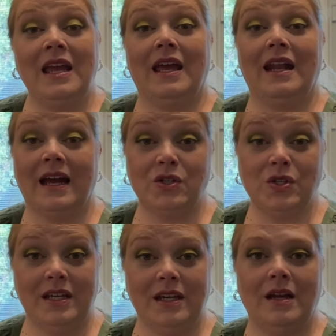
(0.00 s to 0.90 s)
And
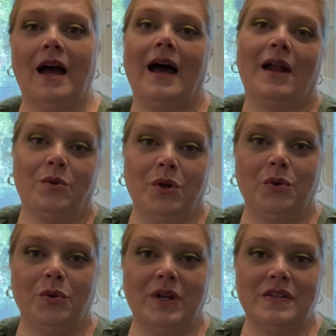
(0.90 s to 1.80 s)
actually, I don't know
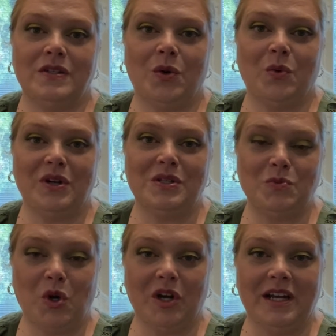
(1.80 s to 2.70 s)
who doesn't know what a
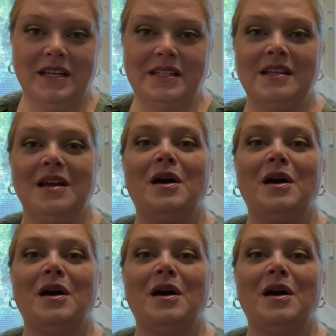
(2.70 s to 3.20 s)
s'more is,